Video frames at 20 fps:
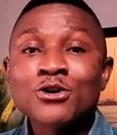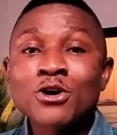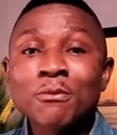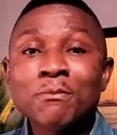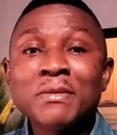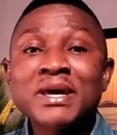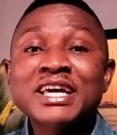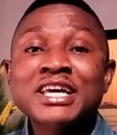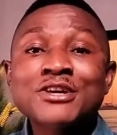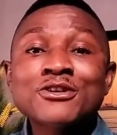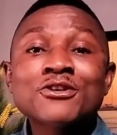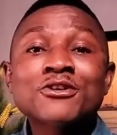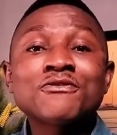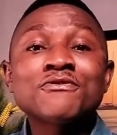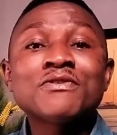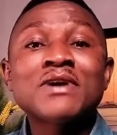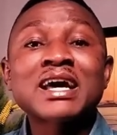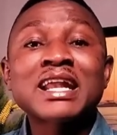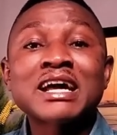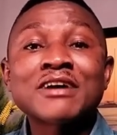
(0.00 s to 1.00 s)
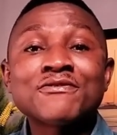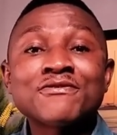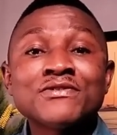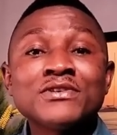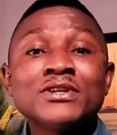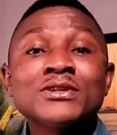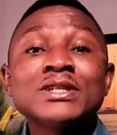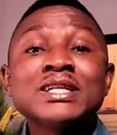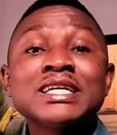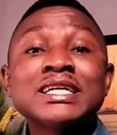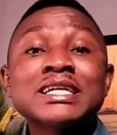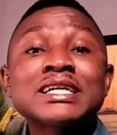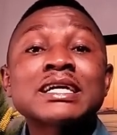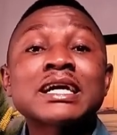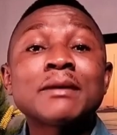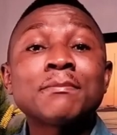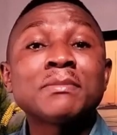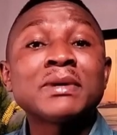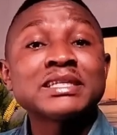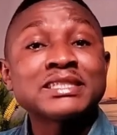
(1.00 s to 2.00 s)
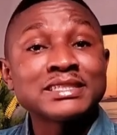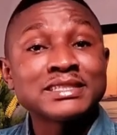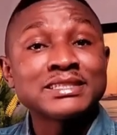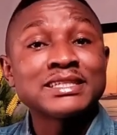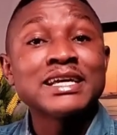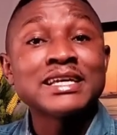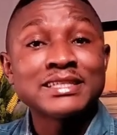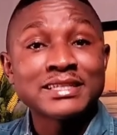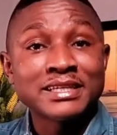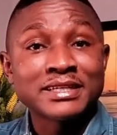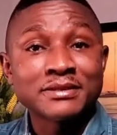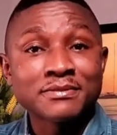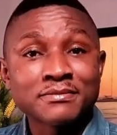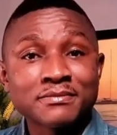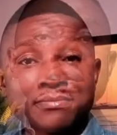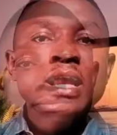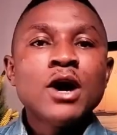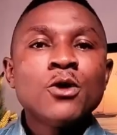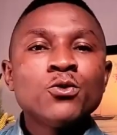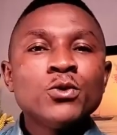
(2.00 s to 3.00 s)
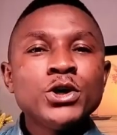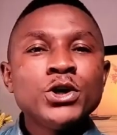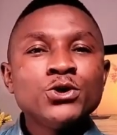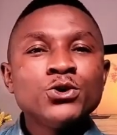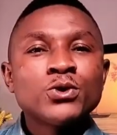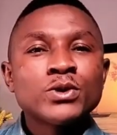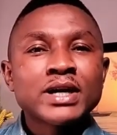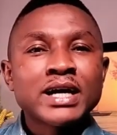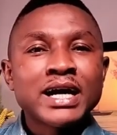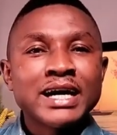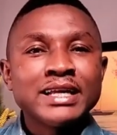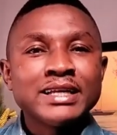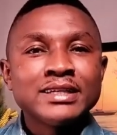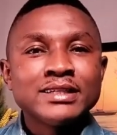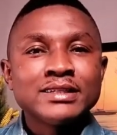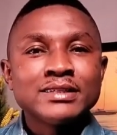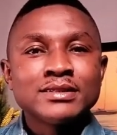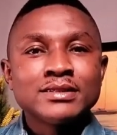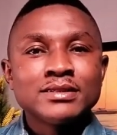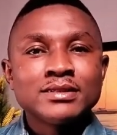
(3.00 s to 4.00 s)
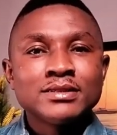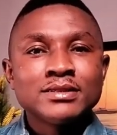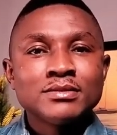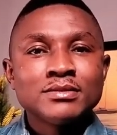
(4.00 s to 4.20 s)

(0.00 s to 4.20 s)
you're making your father feel incapacitated. Now, when you can